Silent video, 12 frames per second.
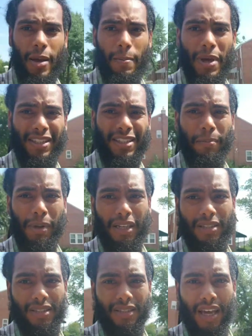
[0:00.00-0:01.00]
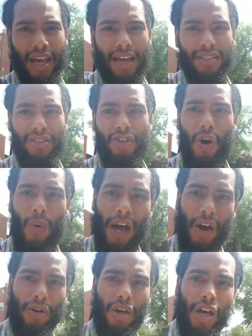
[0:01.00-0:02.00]
Peace and blessings, guys. Go
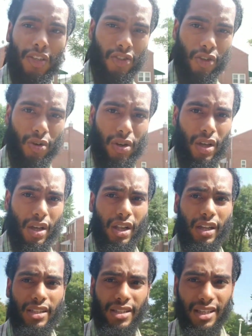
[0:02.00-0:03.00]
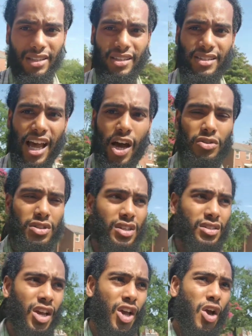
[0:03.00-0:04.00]
out, hustle. Let's get these
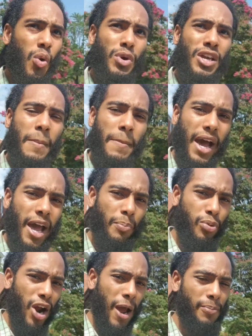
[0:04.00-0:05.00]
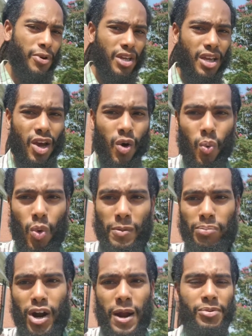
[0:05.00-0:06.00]
houses. We can buy a property, one
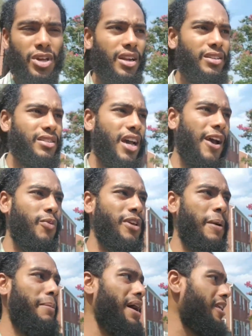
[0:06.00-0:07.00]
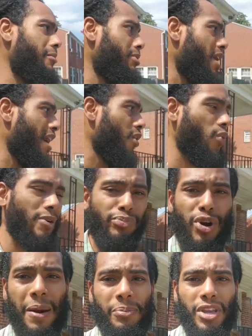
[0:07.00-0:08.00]
property at a time. We can buy the block, one
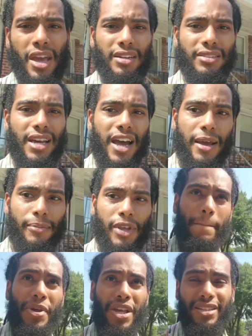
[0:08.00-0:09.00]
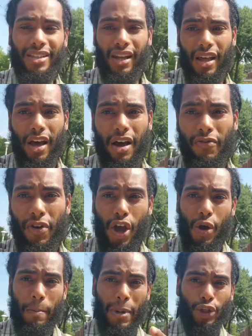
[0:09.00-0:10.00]
property at a time. Peace and love.
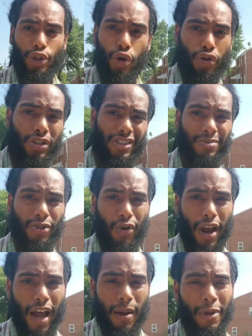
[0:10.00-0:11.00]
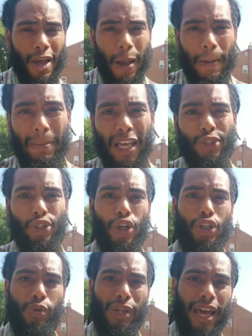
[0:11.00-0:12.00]
Make sure you subscribe. Make sure
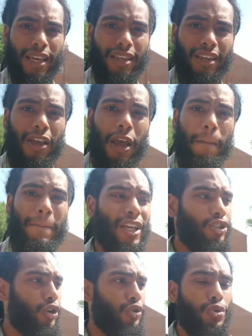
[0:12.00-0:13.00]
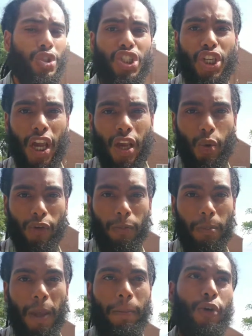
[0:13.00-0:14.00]
you like it. Make sure you share with
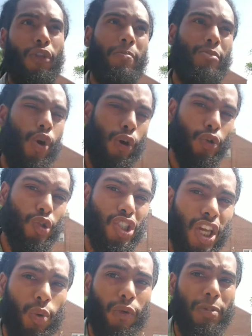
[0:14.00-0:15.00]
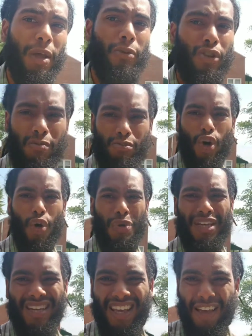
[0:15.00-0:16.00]
people. The more you share with people, the more we
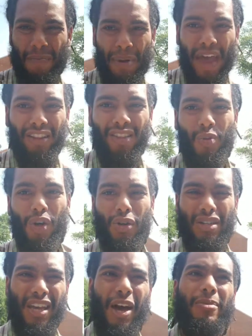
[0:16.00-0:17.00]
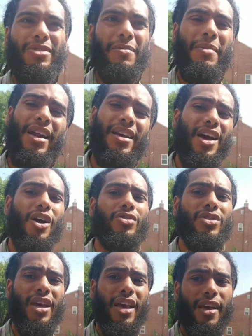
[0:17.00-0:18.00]
can impact the world and help somebody
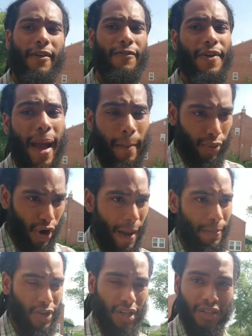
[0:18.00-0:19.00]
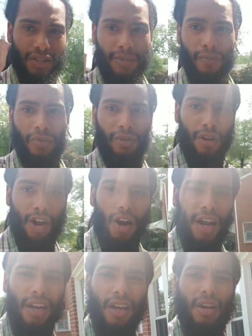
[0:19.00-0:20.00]
else find properties. All
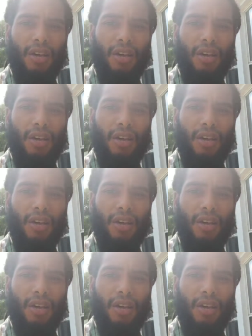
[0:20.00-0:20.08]
right?